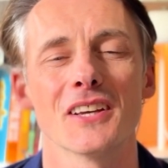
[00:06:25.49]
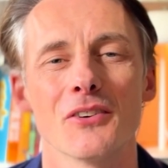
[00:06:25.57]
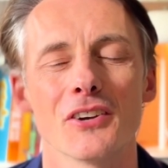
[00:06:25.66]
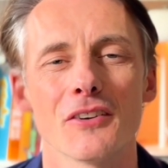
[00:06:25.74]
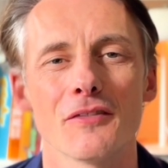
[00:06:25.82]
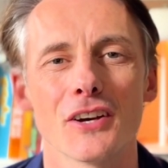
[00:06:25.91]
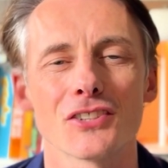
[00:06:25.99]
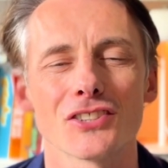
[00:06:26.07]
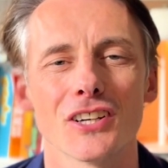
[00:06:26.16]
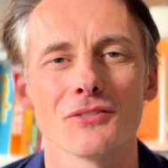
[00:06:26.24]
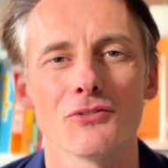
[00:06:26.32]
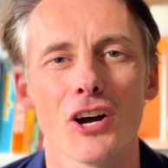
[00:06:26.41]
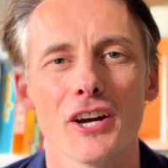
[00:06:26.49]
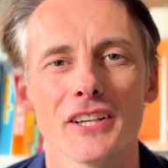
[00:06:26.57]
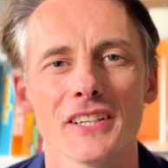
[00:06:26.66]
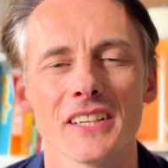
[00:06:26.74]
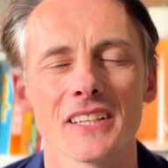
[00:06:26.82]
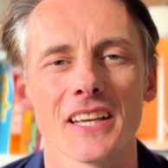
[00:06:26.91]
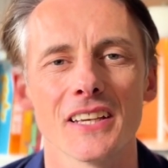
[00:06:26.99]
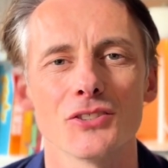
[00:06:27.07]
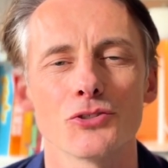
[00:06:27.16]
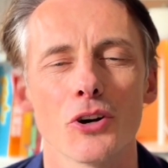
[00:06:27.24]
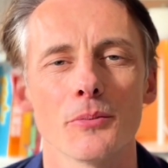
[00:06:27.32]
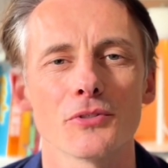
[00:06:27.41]
when I first started riding and getting
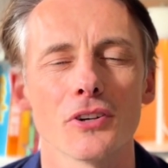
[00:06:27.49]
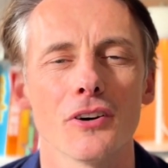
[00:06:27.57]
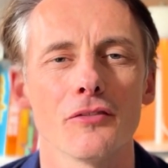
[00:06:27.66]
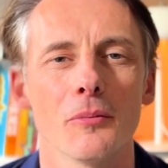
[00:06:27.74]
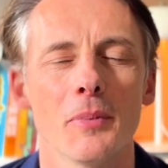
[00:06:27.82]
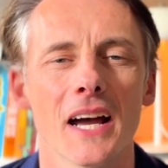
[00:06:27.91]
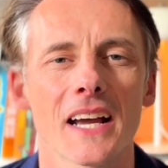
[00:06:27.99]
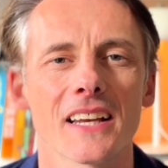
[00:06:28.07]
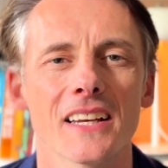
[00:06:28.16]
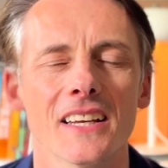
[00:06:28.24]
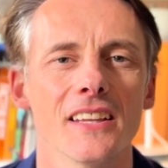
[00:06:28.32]
dropped off the back,